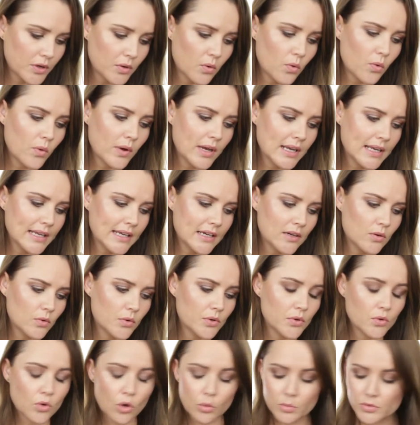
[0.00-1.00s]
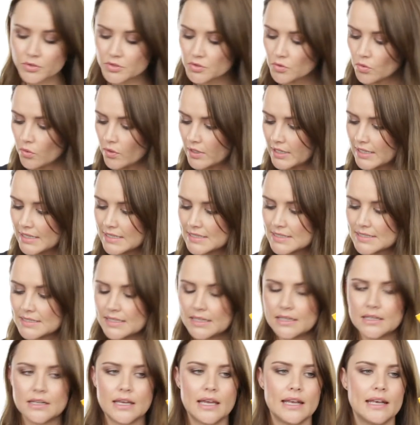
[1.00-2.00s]
an oilier or normal to oilier
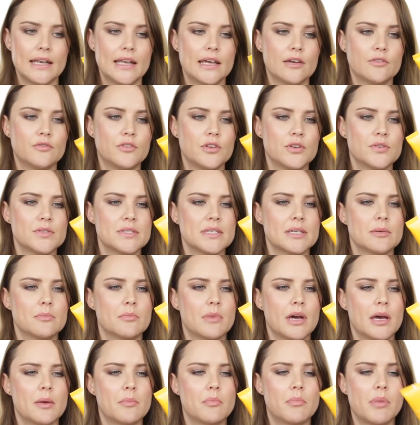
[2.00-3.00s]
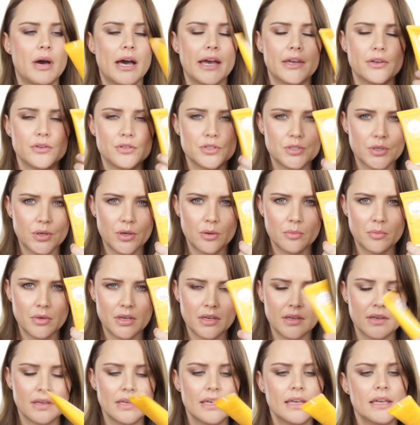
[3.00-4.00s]
skin, I love using my
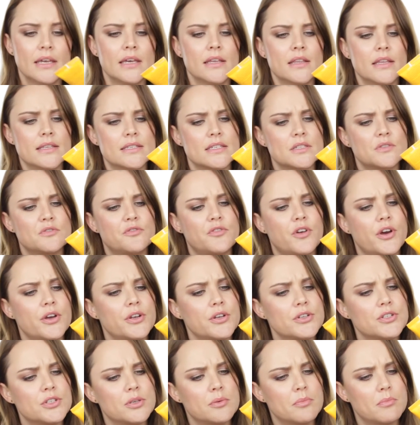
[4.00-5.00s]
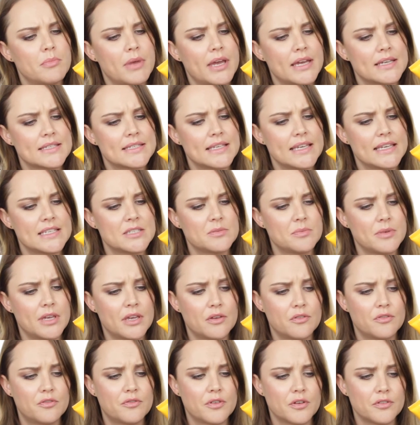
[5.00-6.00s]
Bioderma. This is Photoderm Max
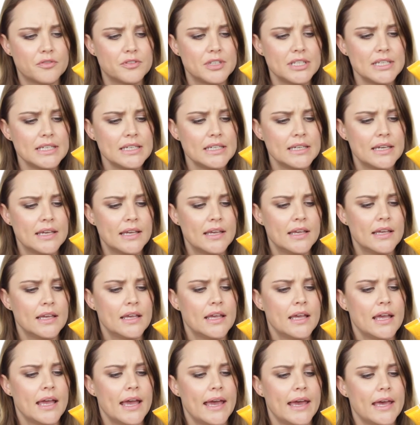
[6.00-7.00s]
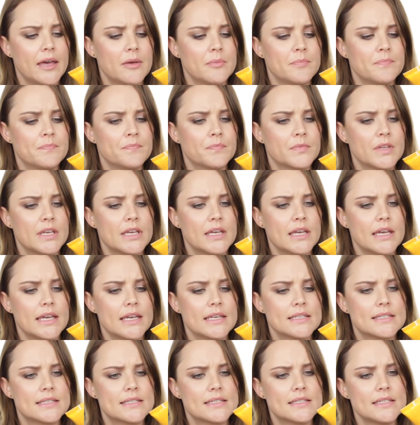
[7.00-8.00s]
SPF 50.
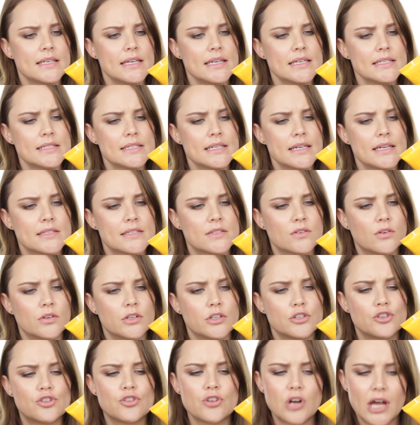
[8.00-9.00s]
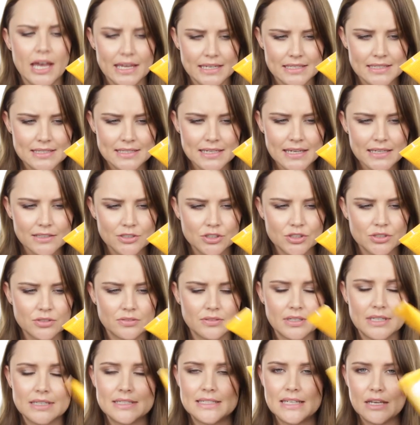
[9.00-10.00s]
It says it's got a dry touch.
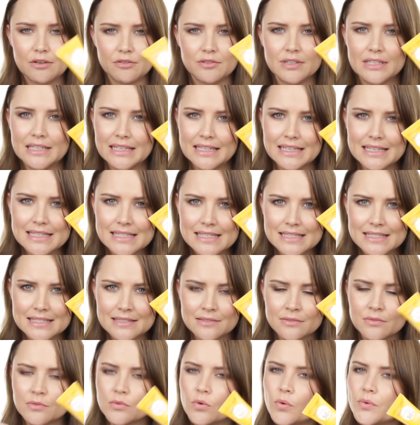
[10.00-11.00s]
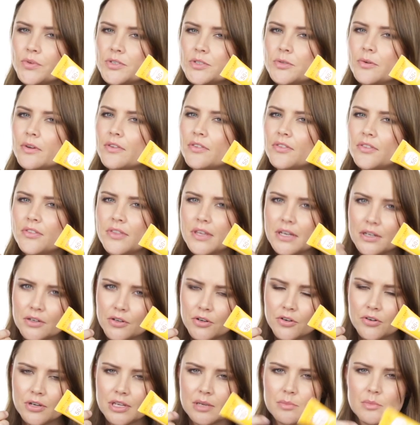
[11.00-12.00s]
It definitely is. Also a thin
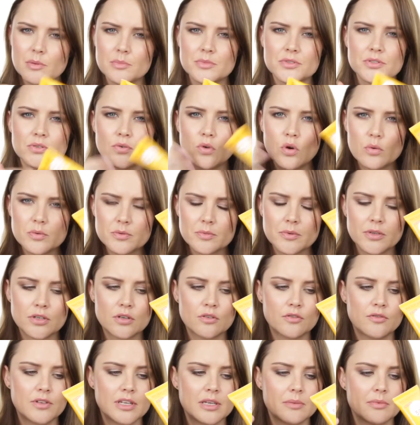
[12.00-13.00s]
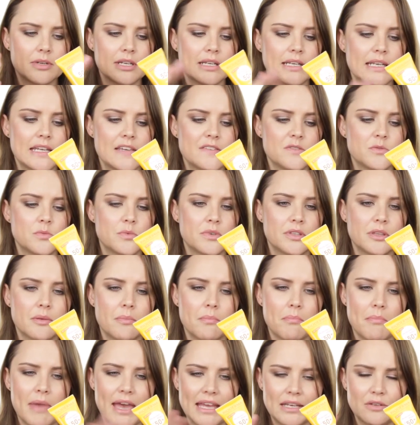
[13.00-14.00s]
cream, absorbs beautifully, but it leaves me with a
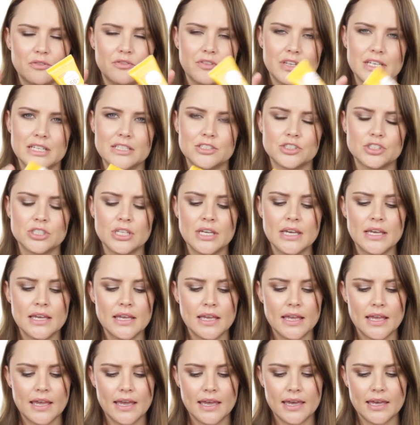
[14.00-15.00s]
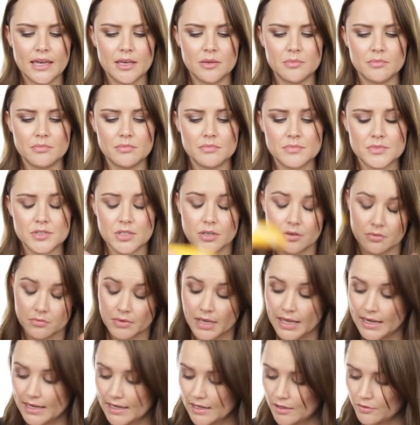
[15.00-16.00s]
matte finish. So
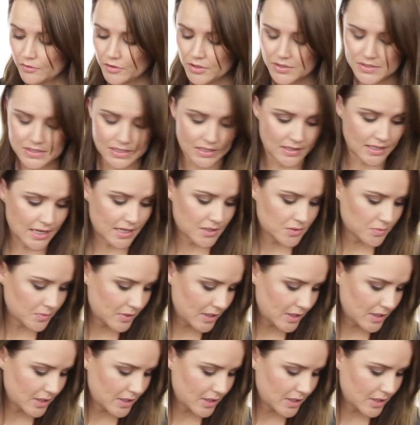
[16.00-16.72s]
I love using that